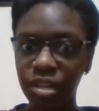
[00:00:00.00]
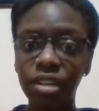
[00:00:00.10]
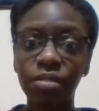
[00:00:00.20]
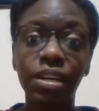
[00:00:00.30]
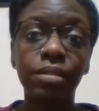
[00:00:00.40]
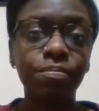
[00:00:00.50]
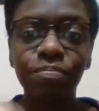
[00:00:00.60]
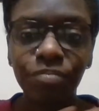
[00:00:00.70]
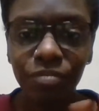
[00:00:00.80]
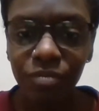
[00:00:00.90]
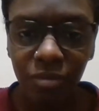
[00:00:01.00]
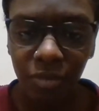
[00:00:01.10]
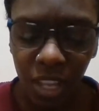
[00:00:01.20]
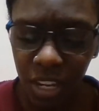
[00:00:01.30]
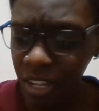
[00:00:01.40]
anyway,
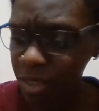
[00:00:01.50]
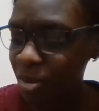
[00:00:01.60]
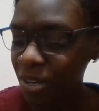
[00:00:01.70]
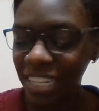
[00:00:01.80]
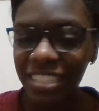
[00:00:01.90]
not the point.